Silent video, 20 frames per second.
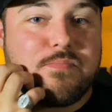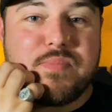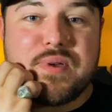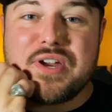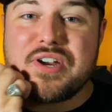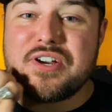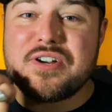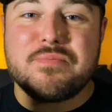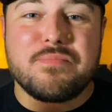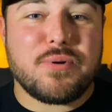
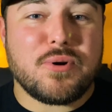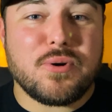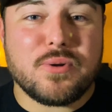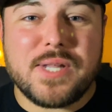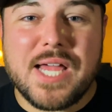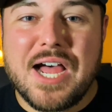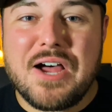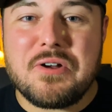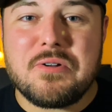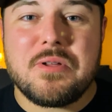beard pulled
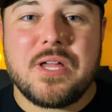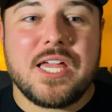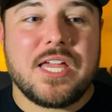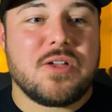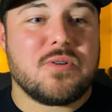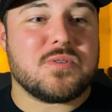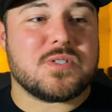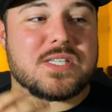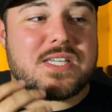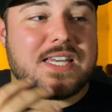out,
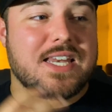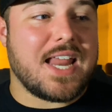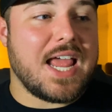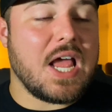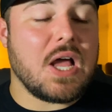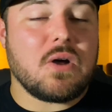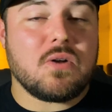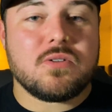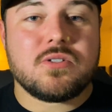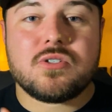he was
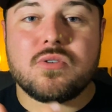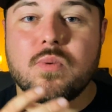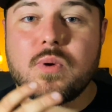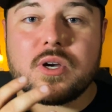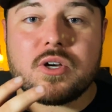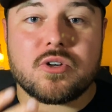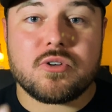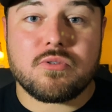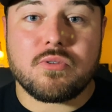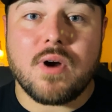nailed to a
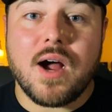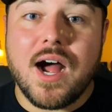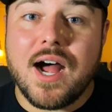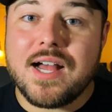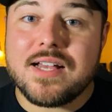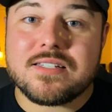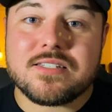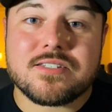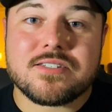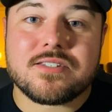
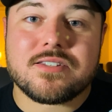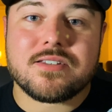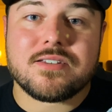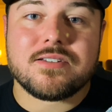cross.